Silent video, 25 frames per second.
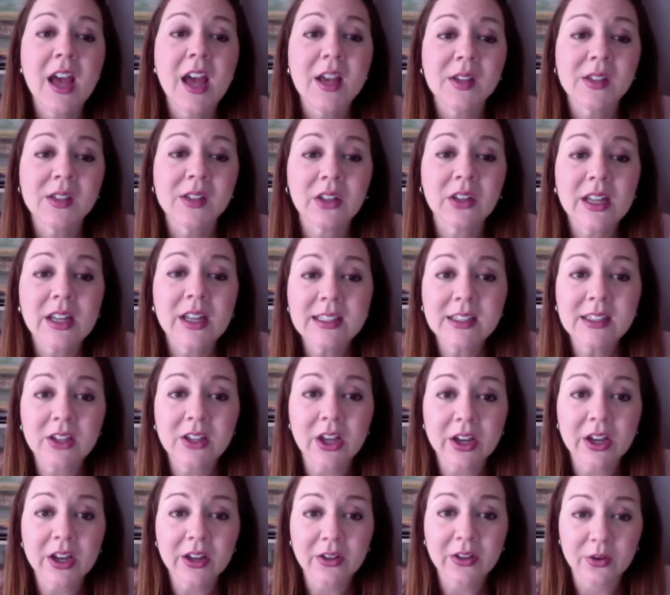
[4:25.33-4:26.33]
So let's
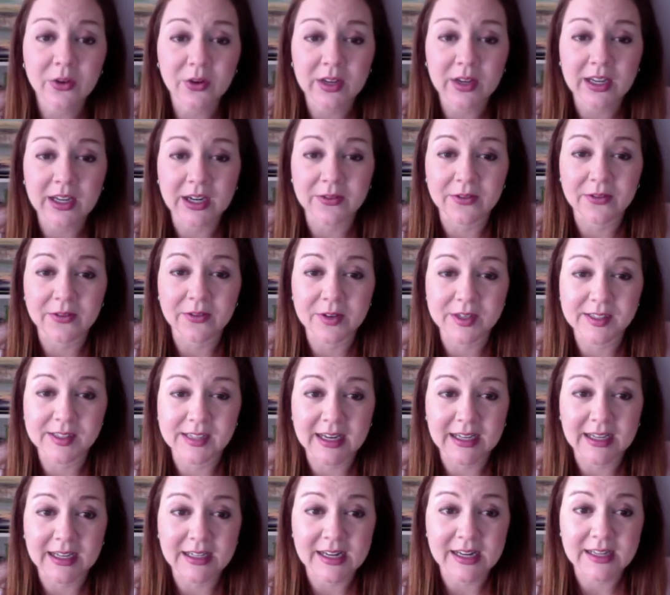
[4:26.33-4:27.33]
look through here for
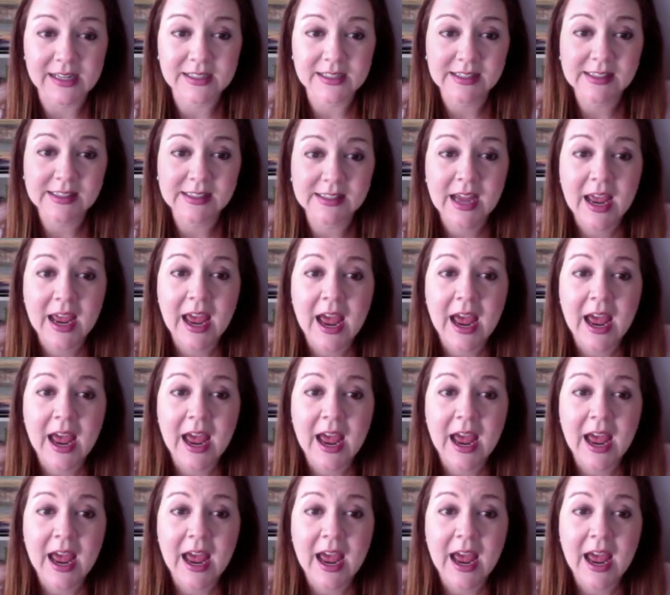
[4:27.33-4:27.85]
Sandy's.